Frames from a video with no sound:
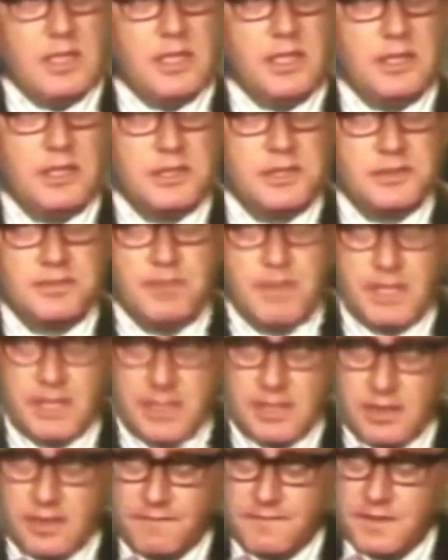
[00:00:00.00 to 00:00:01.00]
in the
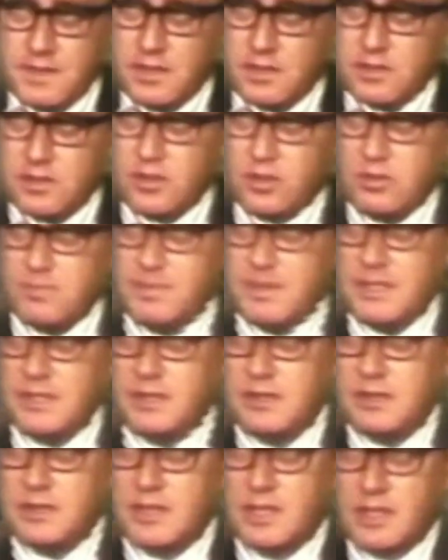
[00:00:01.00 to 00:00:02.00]
spirit of the
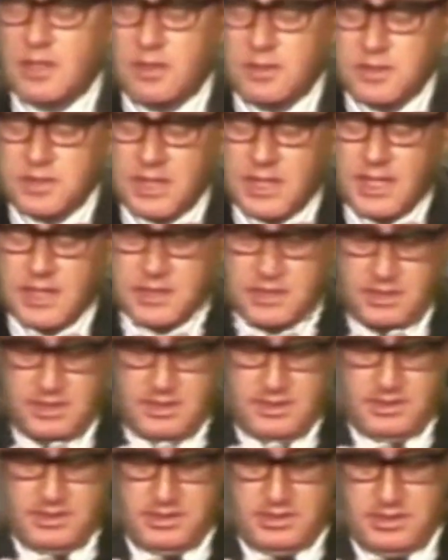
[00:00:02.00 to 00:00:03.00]
October
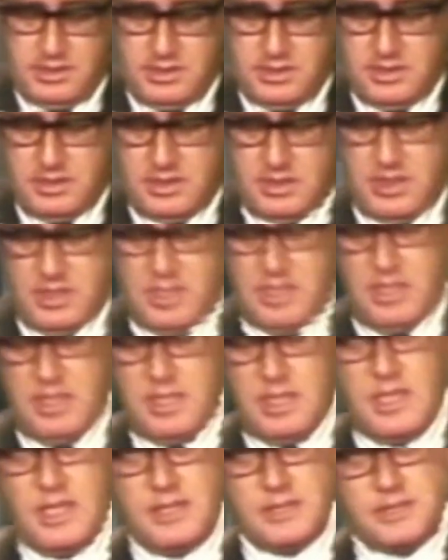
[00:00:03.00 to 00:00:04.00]
negotiations,
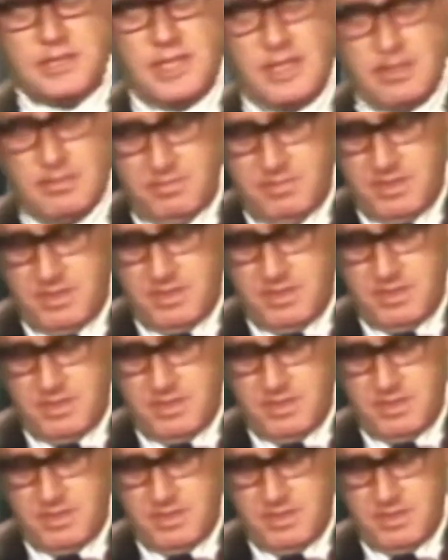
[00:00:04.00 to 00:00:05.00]
a settlement
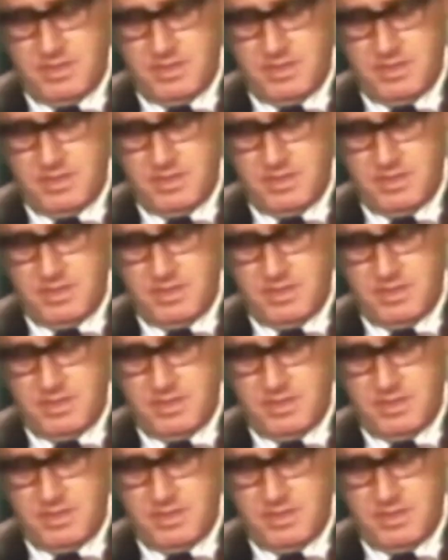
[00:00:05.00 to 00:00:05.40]
would